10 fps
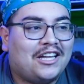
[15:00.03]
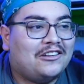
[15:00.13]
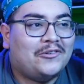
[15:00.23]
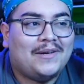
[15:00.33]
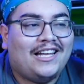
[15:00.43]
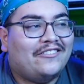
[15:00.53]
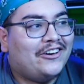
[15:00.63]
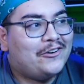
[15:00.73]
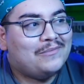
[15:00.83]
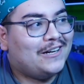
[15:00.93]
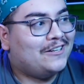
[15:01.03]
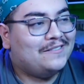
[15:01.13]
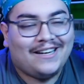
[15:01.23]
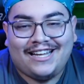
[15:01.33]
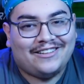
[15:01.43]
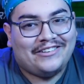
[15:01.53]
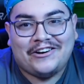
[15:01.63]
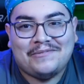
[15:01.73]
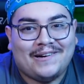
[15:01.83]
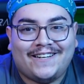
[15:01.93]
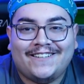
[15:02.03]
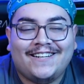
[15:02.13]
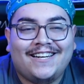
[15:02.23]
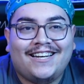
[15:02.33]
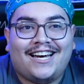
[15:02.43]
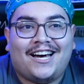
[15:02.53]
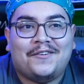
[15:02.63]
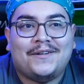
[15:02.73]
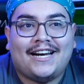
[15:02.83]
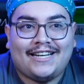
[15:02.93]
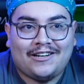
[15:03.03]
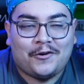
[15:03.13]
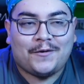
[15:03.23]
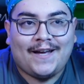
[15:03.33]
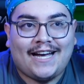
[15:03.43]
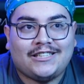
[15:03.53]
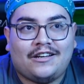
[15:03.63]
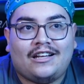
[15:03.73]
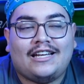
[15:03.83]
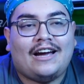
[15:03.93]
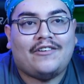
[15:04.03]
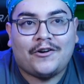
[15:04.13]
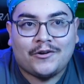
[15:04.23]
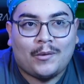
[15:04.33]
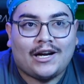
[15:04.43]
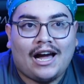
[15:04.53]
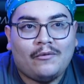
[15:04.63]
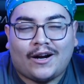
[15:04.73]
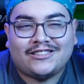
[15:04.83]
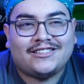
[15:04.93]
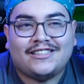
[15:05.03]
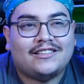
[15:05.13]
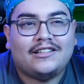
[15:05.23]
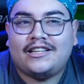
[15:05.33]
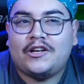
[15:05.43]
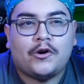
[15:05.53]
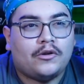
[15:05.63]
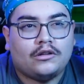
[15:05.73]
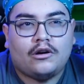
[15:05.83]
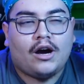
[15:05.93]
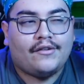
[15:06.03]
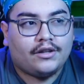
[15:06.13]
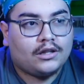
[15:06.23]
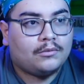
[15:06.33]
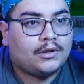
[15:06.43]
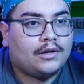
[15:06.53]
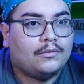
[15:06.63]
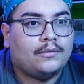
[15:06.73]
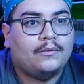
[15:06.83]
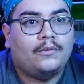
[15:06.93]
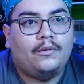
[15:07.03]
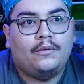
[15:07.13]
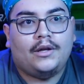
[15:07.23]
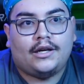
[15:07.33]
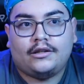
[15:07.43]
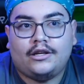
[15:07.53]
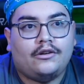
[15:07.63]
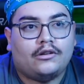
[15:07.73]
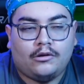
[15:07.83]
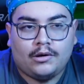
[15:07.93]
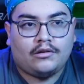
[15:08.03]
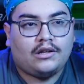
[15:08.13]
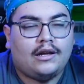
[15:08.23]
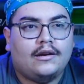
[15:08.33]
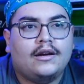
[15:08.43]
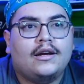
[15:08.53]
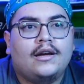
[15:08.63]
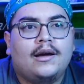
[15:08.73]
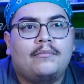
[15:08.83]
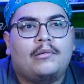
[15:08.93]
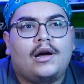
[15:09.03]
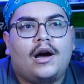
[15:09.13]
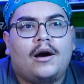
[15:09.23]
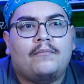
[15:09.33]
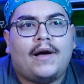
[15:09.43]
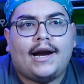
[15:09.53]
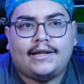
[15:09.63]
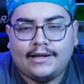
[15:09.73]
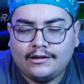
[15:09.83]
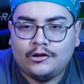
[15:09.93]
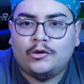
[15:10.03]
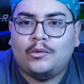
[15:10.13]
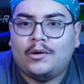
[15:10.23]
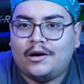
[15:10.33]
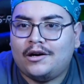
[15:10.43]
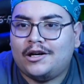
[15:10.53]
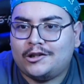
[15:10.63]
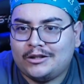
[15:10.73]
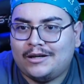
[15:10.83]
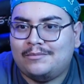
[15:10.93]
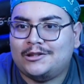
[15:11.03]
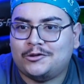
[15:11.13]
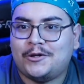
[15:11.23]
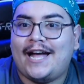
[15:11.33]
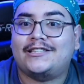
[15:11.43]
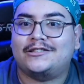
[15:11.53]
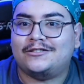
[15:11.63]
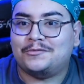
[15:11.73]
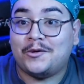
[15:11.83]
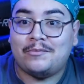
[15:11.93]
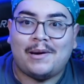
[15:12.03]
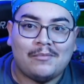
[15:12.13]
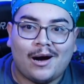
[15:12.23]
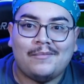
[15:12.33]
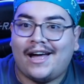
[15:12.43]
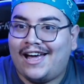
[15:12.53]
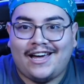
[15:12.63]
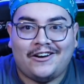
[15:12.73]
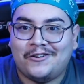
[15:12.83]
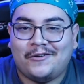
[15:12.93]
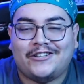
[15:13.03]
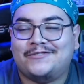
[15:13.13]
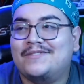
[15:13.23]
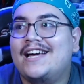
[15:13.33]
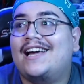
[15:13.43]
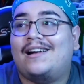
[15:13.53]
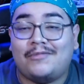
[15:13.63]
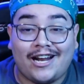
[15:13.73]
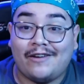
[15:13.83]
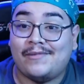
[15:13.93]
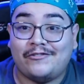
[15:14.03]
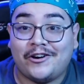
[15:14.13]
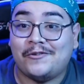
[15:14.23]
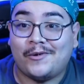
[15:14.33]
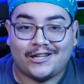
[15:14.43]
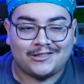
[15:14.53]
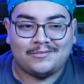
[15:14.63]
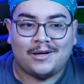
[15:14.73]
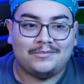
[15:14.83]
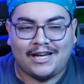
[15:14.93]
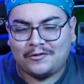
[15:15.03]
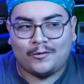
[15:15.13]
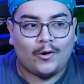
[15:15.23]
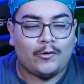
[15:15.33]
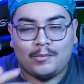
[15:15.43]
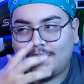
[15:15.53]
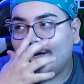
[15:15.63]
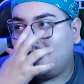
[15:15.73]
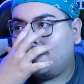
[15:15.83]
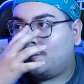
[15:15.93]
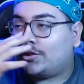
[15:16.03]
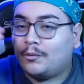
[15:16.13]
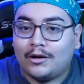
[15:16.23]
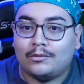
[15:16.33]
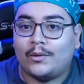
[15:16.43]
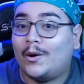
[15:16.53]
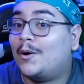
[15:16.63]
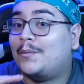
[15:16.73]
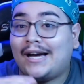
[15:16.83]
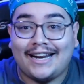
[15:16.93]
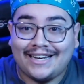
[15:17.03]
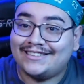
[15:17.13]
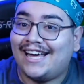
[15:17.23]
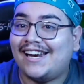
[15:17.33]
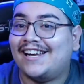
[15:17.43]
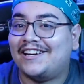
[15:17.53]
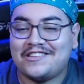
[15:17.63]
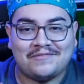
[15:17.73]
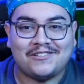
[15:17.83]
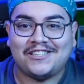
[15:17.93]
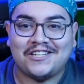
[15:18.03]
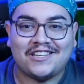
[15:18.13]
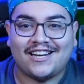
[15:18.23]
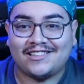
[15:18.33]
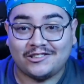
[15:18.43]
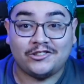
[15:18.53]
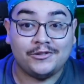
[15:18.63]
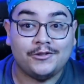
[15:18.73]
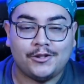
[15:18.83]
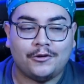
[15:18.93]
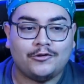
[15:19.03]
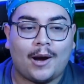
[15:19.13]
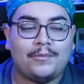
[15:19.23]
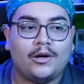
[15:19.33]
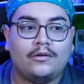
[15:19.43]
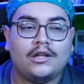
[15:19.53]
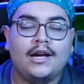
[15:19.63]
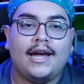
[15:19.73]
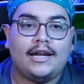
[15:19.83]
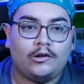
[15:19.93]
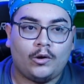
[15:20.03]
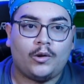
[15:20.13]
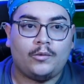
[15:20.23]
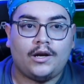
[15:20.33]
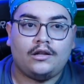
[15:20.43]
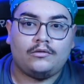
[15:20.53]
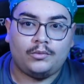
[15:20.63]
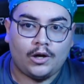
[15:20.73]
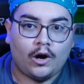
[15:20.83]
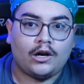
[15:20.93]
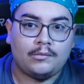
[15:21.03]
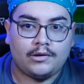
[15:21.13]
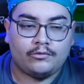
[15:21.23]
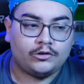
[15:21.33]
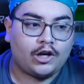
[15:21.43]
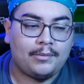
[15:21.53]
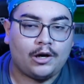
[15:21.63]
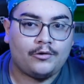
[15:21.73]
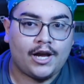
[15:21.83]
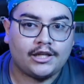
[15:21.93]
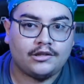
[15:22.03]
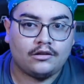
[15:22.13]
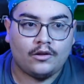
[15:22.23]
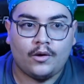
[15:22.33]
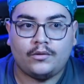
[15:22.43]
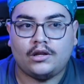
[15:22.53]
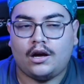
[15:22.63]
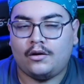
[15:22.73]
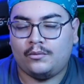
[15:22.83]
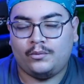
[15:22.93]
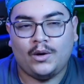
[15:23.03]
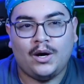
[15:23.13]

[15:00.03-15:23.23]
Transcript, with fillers: guys know me, I love Harry Potter. I love Harry Potter. Uh, we got to get our reactions out. Like I've already watched. I watched it years ago, obviously when they were like years ago when I was a kid. But um, I did do a, a, bunch of reactions with my mom. I had her watch them. I'm gonna have my friend watch them um, down the road. But with the ones with her, we got to get to editing because I'm really excited to you know drop those. And Lord of the Rings, we are gonna be dropping our reactions to those. Uh,